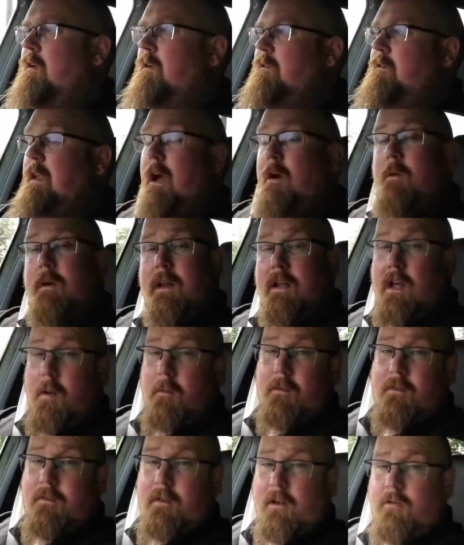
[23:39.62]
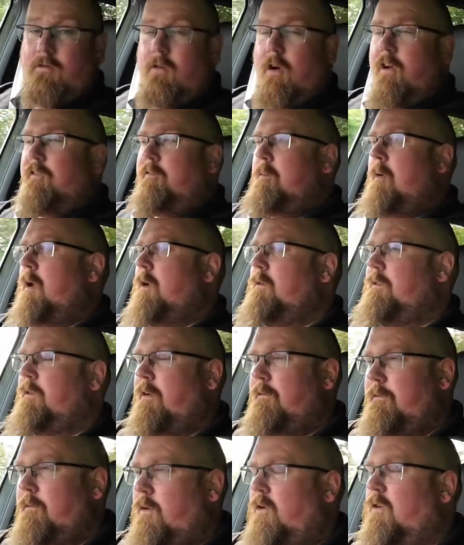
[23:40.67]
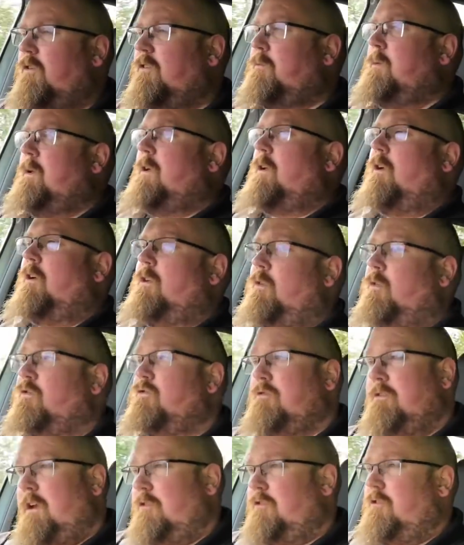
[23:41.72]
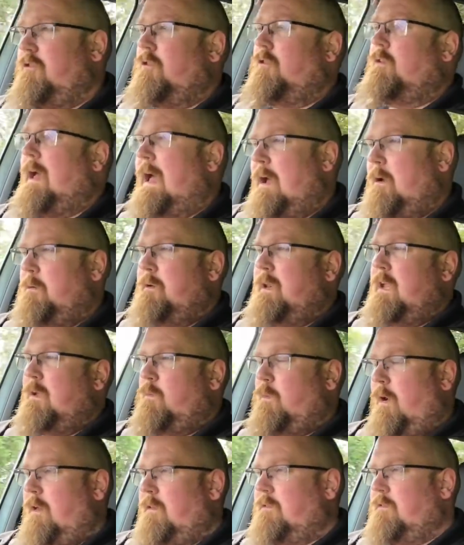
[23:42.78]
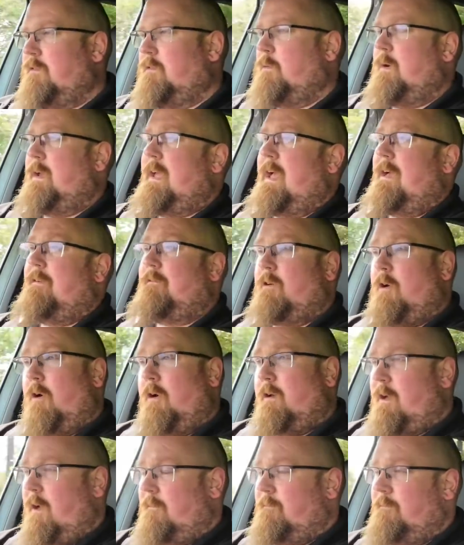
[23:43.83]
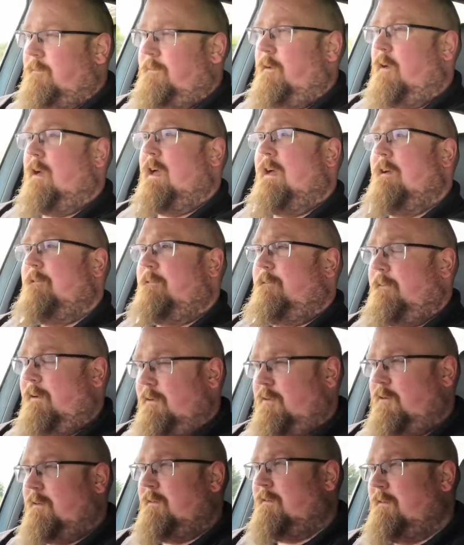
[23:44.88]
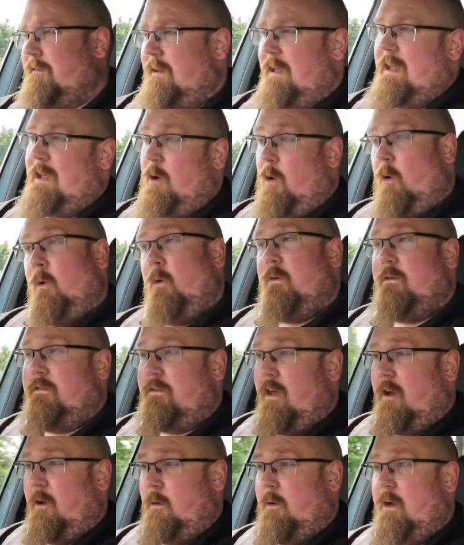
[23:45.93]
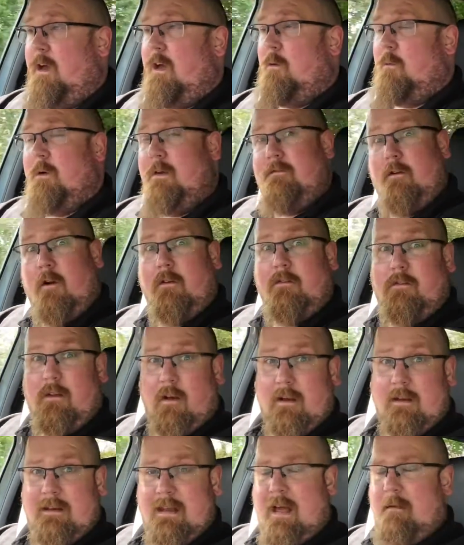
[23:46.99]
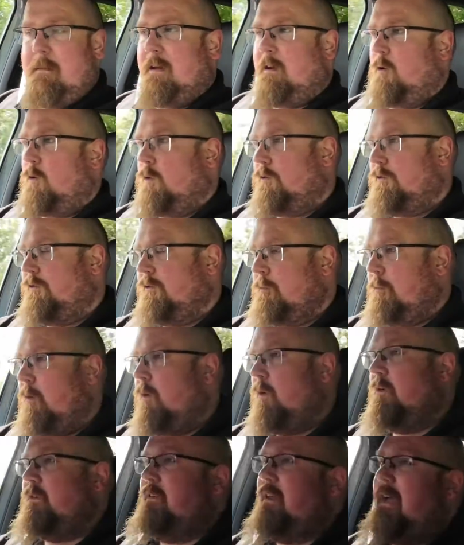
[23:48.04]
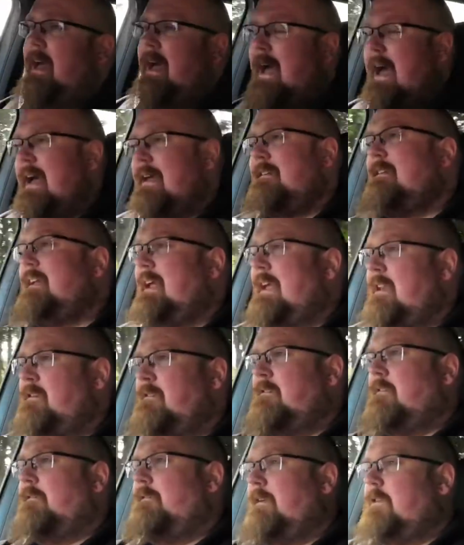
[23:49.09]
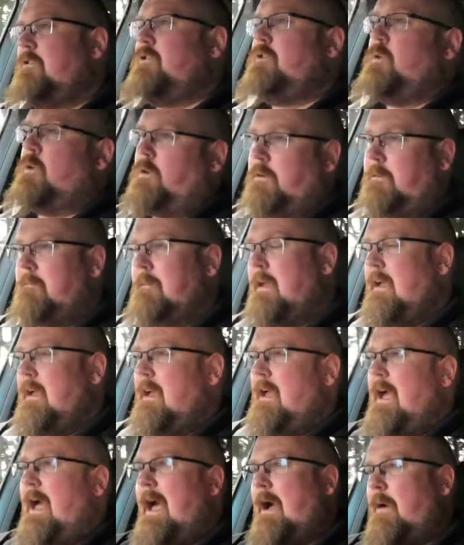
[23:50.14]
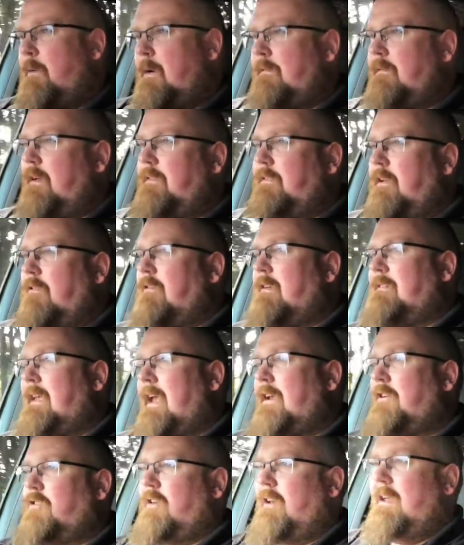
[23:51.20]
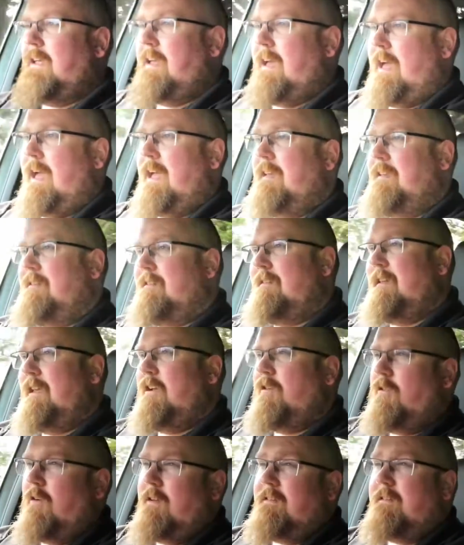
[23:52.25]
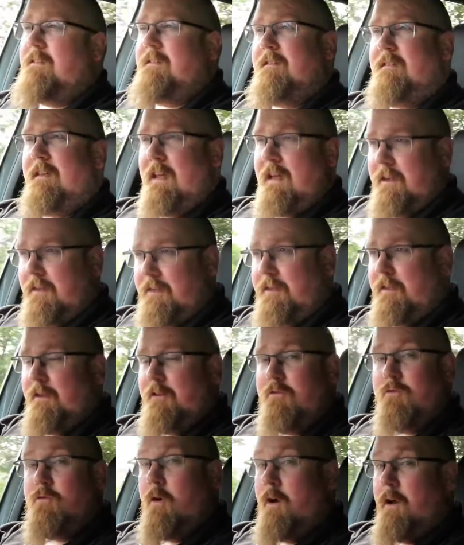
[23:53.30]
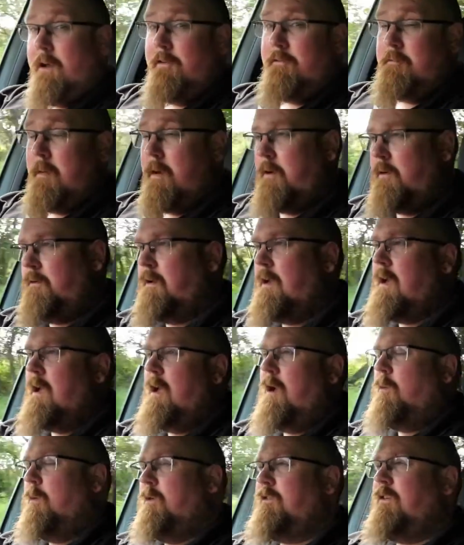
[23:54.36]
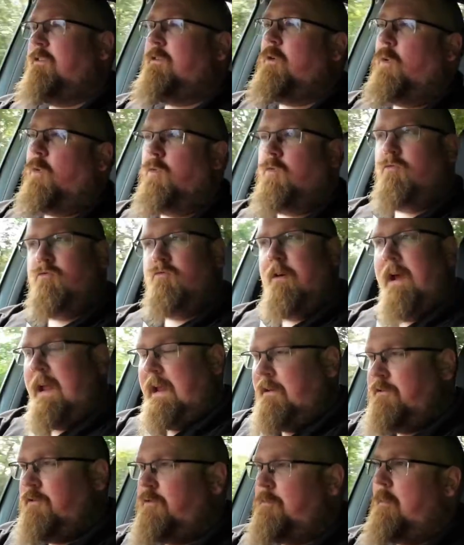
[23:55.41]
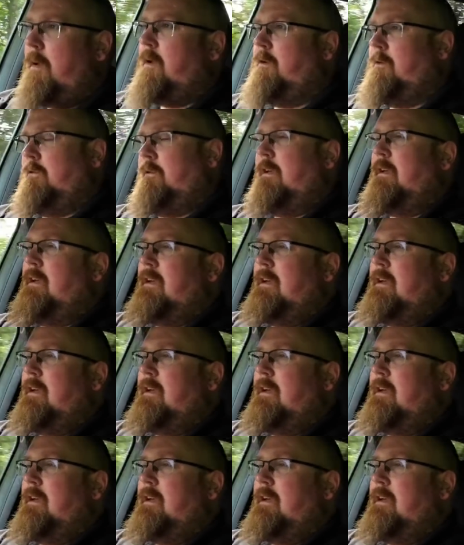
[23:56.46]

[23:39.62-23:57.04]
Now when it comes to the drive modes, of course we got your traditional Audi ones. We have got Comfort, Efficiency, Auto, we've got Dynamic or Sport, and Individual. However, there is actually a secret sixth drive mode, which is called Range Mode.